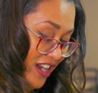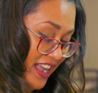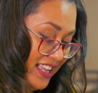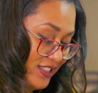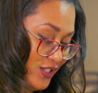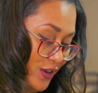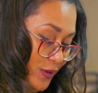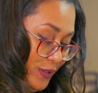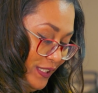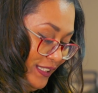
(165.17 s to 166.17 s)
right?
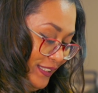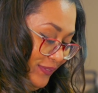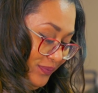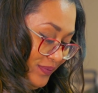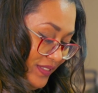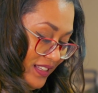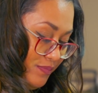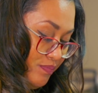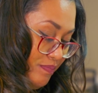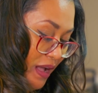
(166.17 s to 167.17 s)
So
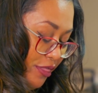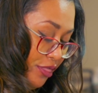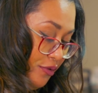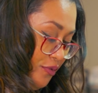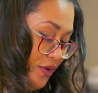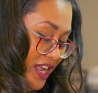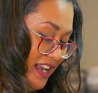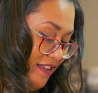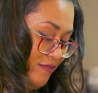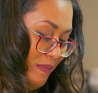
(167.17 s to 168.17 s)
about three
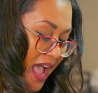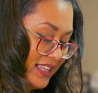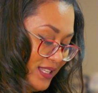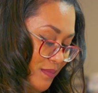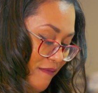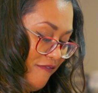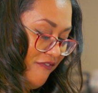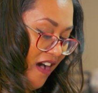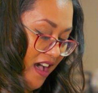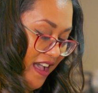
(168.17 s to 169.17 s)
to maximum
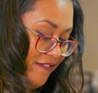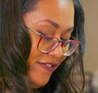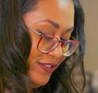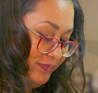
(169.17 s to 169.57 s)
five.